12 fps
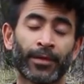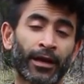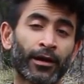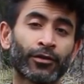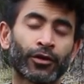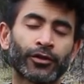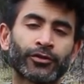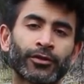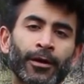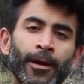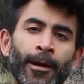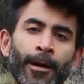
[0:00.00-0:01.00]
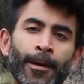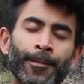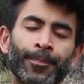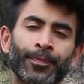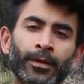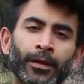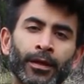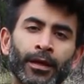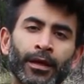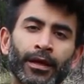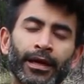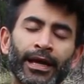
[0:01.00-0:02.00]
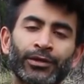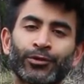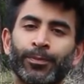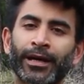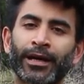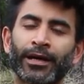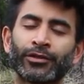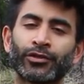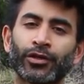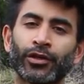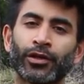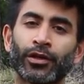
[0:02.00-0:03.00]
and others it's because